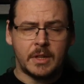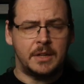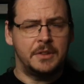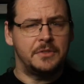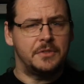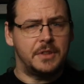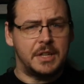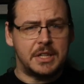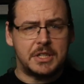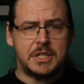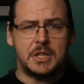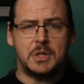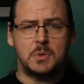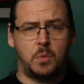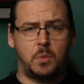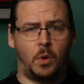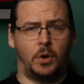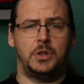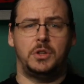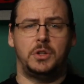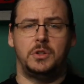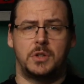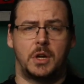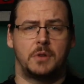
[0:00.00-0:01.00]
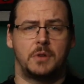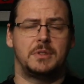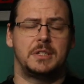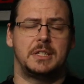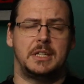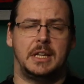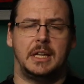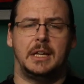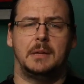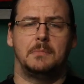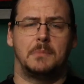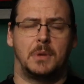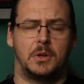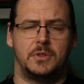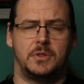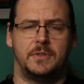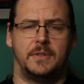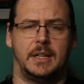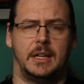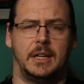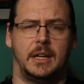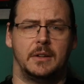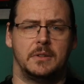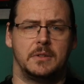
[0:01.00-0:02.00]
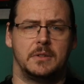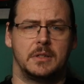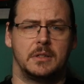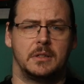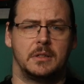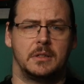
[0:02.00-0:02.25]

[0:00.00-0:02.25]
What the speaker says: This is what you don't see in most videos.